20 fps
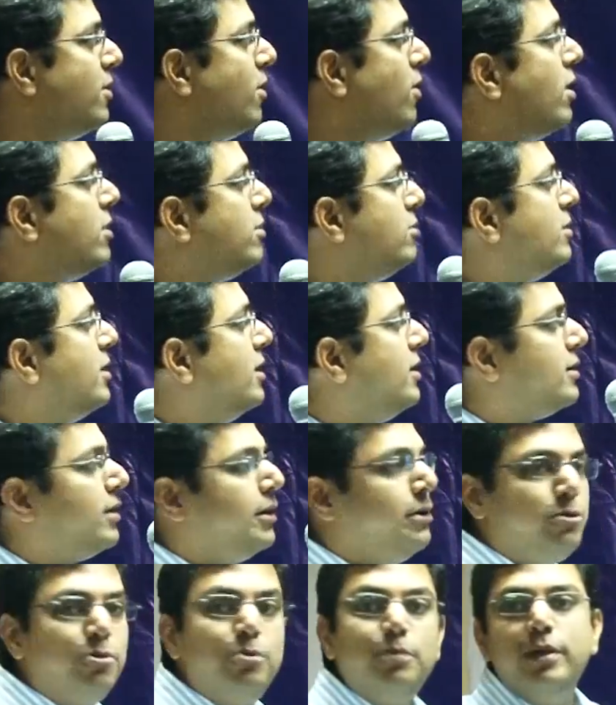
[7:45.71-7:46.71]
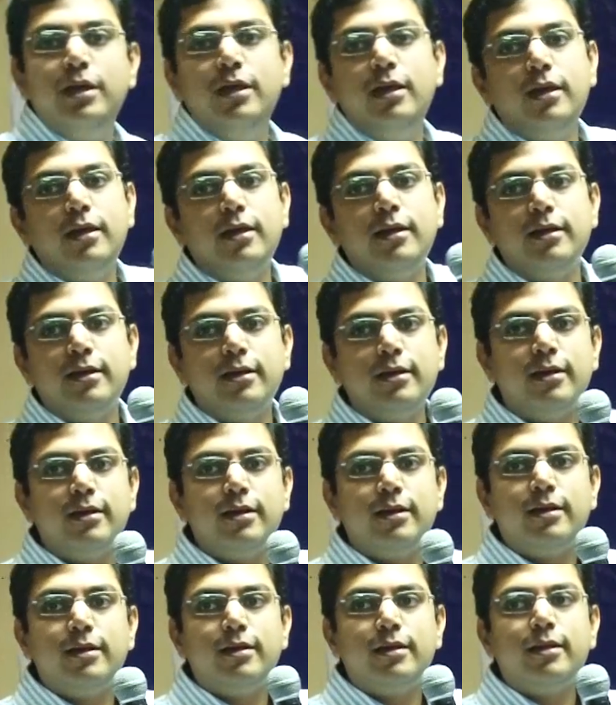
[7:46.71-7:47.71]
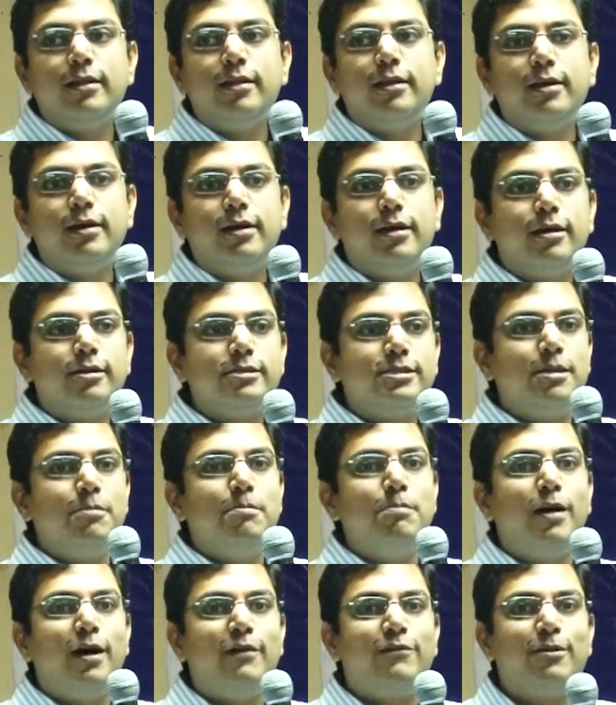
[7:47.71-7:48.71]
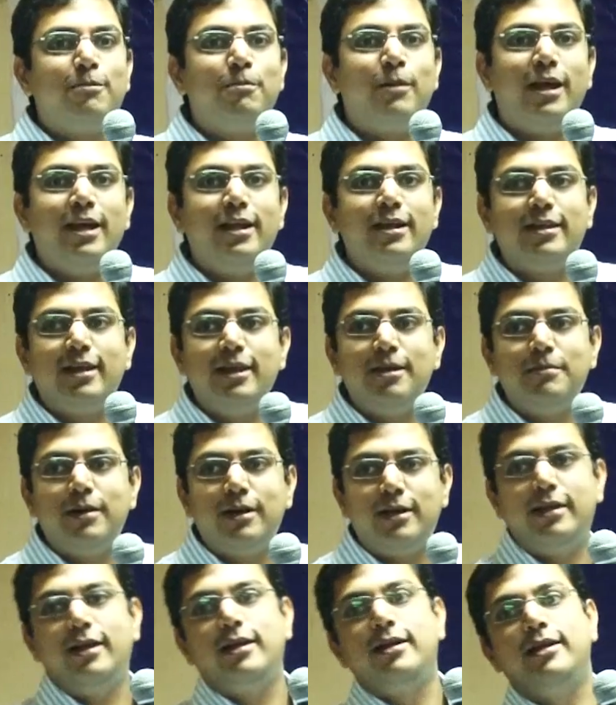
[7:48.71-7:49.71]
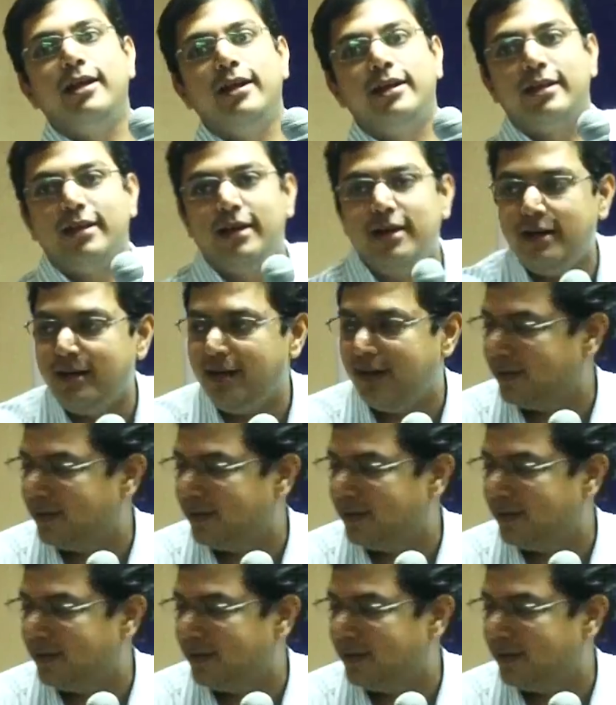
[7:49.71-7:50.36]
Or you can try to be the Simba from Lion King but yet get killed.